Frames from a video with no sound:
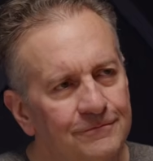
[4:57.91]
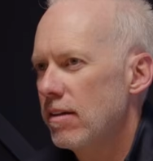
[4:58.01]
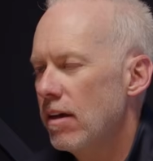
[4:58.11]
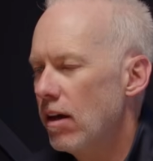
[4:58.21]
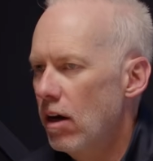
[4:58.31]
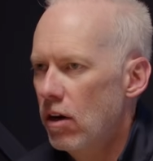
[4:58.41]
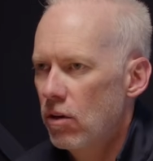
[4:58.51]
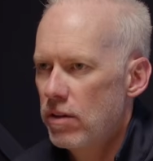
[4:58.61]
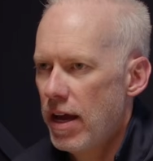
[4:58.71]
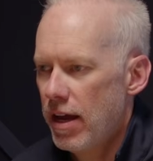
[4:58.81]

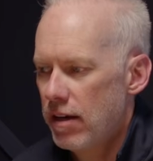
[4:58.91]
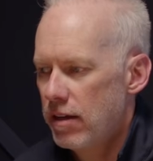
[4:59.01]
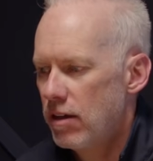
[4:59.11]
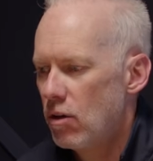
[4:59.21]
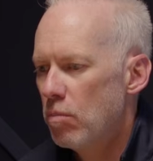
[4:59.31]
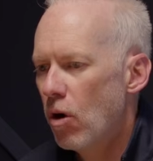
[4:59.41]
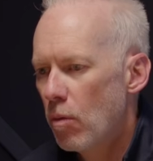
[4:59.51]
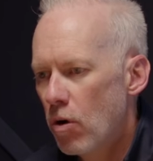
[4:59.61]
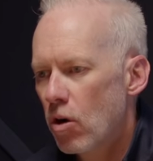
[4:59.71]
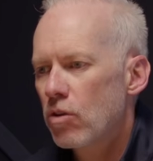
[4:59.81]
that,
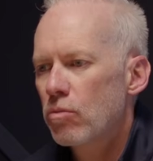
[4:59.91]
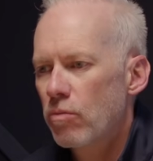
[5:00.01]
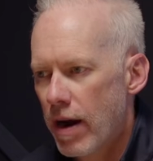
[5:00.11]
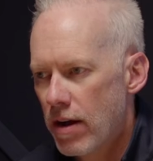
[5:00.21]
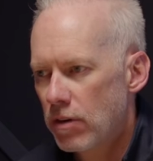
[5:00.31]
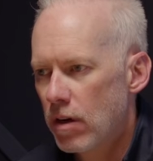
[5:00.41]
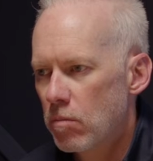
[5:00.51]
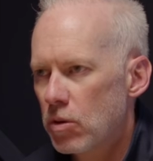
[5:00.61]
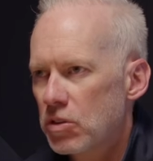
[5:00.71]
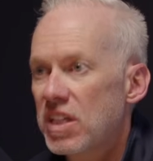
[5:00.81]
ballpark round
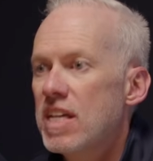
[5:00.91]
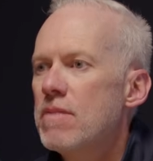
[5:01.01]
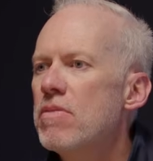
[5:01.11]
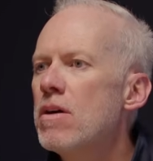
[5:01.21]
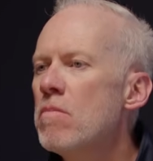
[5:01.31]
numbers, keep them